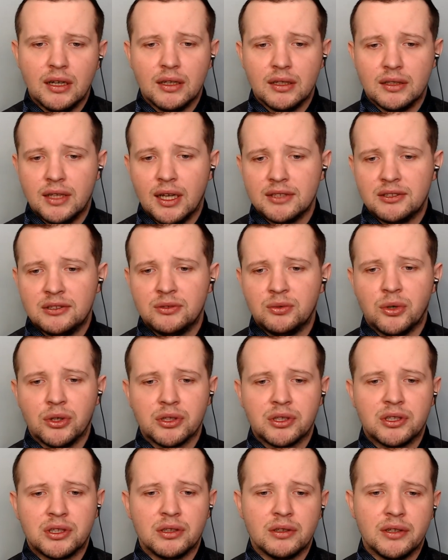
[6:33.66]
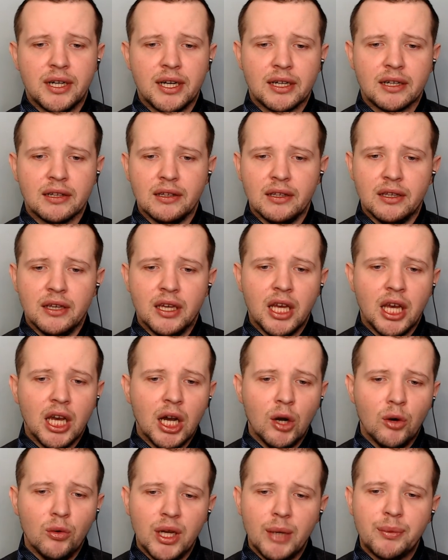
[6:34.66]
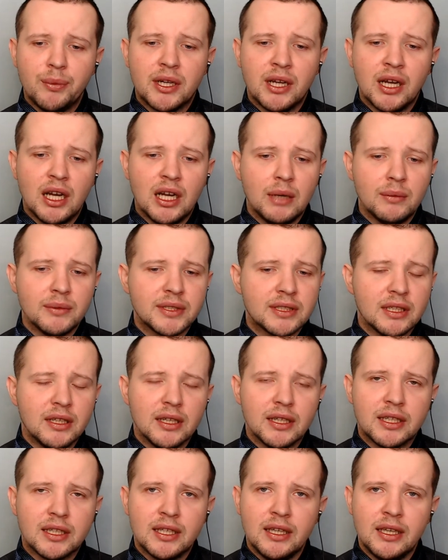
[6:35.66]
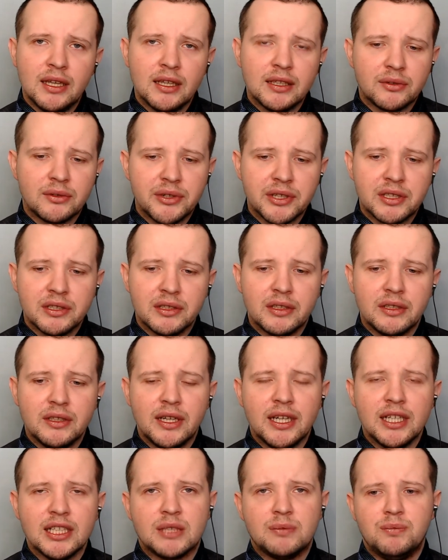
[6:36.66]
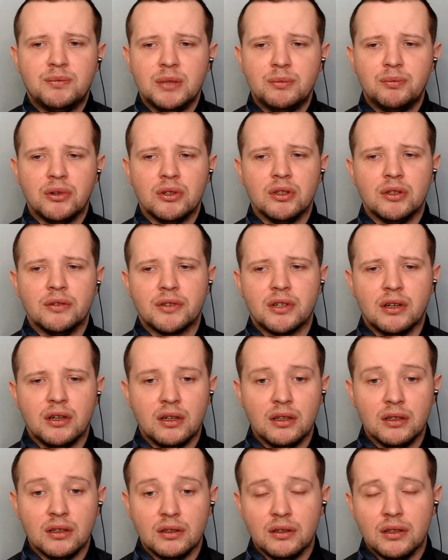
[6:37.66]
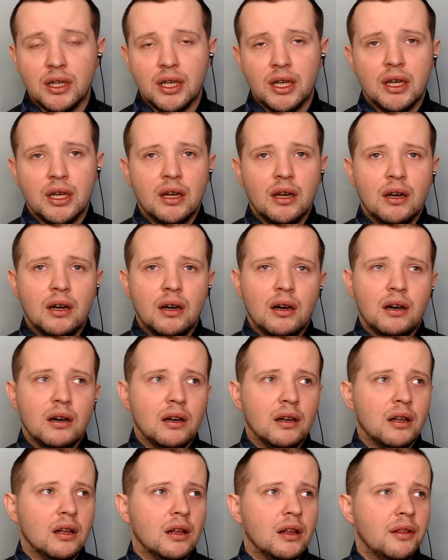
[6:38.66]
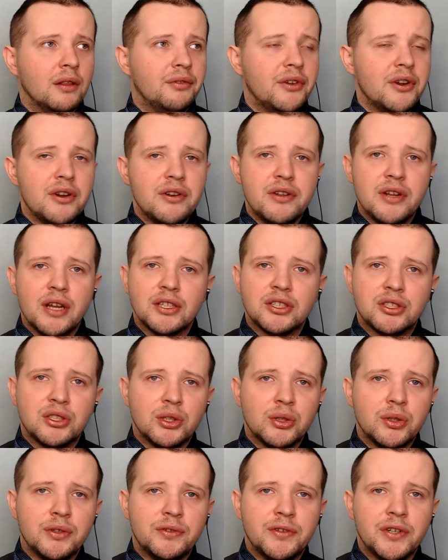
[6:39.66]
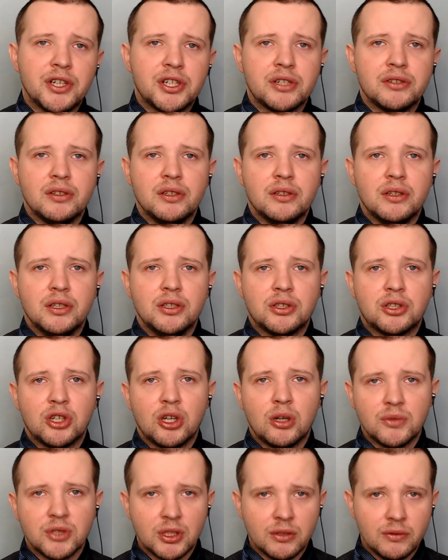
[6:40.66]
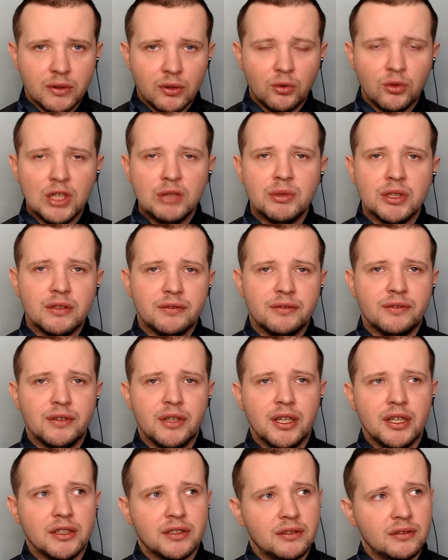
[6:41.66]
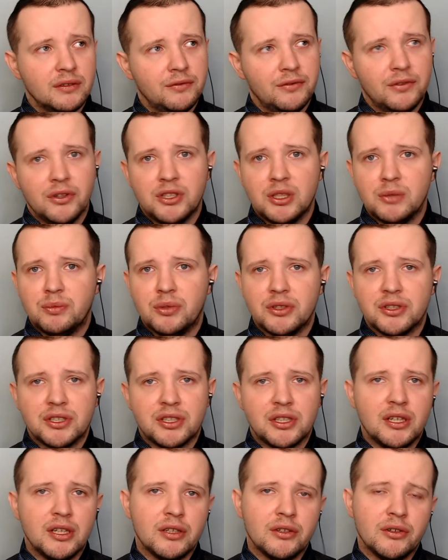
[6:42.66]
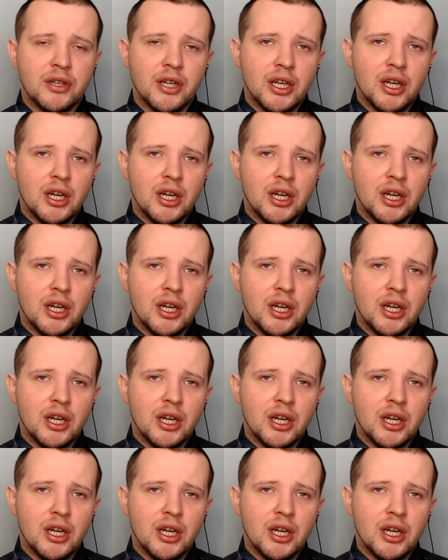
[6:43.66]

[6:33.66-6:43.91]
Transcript: doesn't work correctly. Webcams can't recognize people of color. They're not so efficient in terms of a women face. 30%